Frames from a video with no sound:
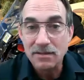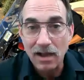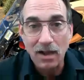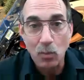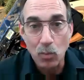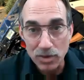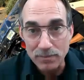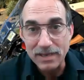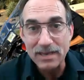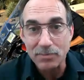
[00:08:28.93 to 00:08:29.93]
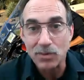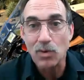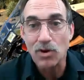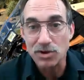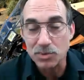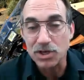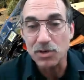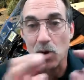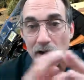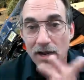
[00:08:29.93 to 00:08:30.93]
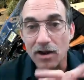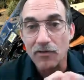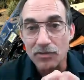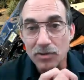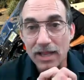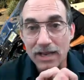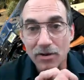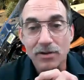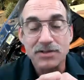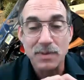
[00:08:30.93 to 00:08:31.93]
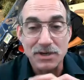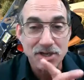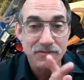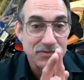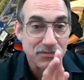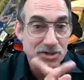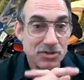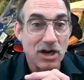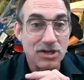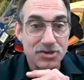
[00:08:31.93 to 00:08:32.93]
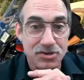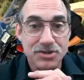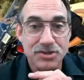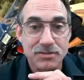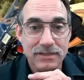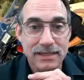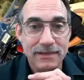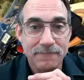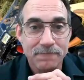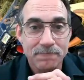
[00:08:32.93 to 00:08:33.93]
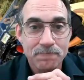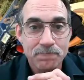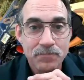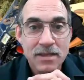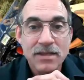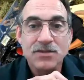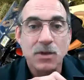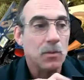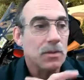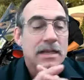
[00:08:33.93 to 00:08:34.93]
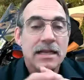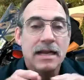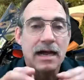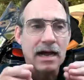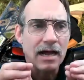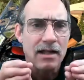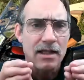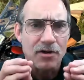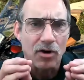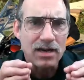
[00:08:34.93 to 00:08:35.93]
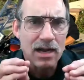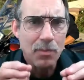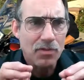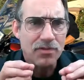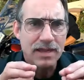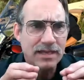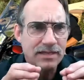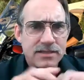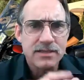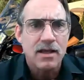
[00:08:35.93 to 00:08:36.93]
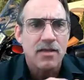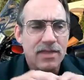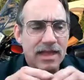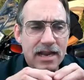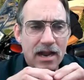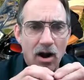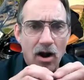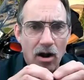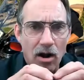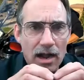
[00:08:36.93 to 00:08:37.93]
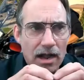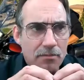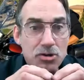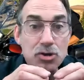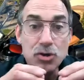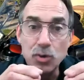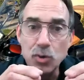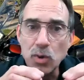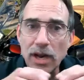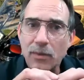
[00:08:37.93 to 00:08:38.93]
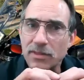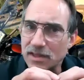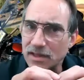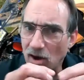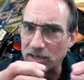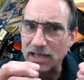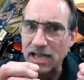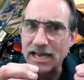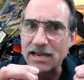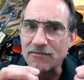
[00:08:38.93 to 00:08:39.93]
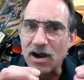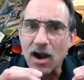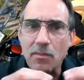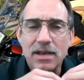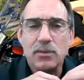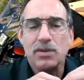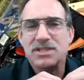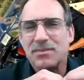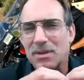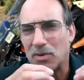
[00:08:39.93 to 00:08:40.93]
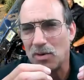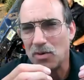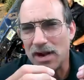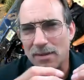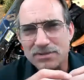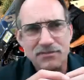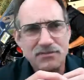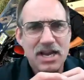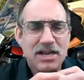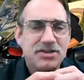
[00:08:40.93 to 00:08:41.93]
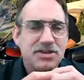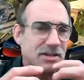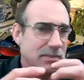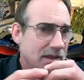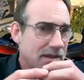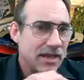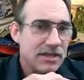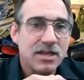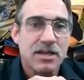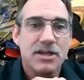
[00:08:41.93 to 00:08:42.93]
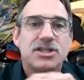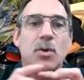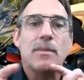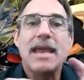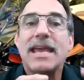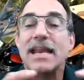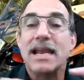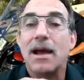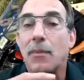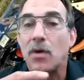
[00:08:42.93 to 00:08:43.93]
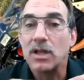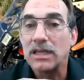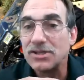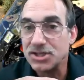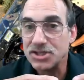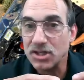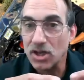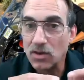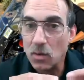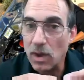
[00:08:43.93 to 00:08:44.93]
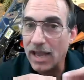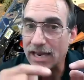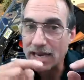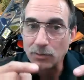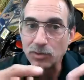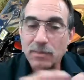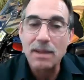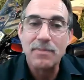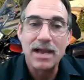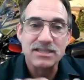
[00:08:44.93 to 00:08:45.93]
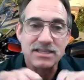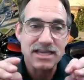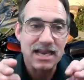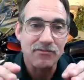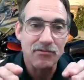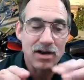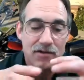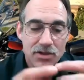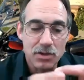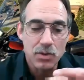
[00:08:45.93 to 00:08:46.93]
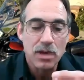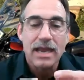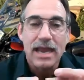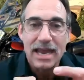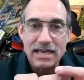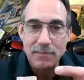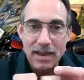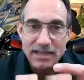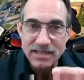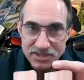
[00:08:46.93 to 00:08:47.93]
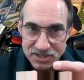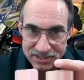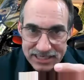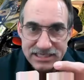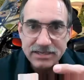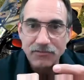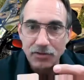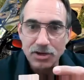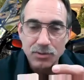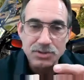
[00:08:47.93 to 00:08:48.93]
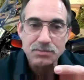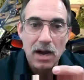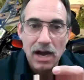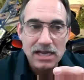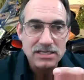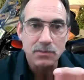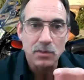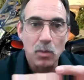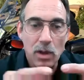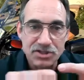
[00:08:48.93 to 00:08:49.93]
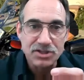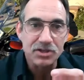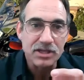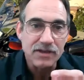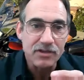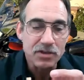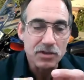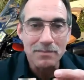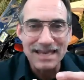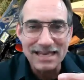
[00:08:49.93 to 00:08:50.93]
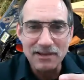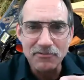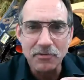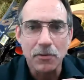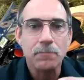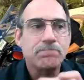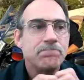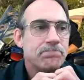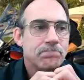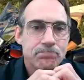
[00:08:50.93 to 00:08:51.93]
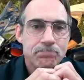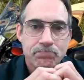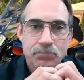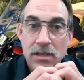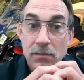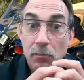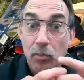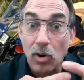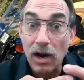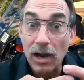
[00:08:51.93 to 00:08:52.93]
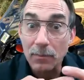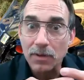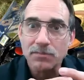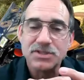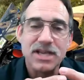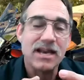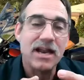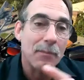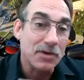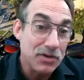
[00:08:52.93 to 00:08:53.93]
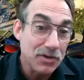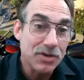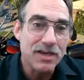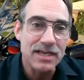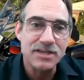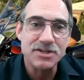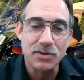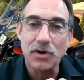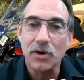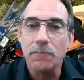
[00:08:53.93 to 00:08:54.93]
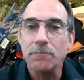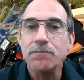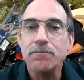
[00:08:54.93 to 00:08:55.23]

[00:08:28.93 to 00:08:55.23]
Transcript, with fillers: uh, would be employers when you go on an interview later, especially if it's for structures. Okay. So uh, there are a couple things that are, are uh, new with the online environment, with some of the programs have changed and some other things. So we may hit a couple glitches along the way, and I'll do my best to stay in front of you and to make this as easy for you as possible while still giving you meaningful hmm, problems and opportunities to learn.